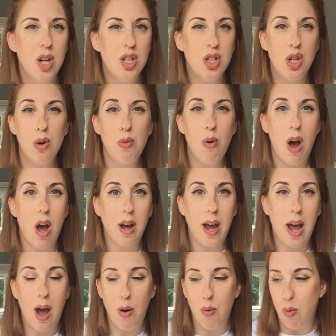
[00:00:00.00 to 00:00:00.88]
to
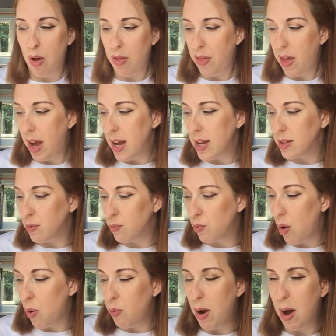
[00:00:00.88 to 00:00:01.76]
work out what that is and
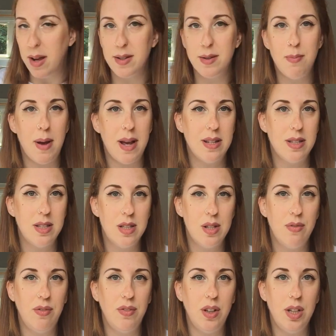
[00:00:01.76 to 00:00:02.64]
what works
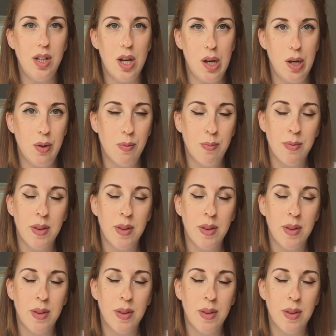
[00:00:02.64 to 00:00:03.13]
best for you.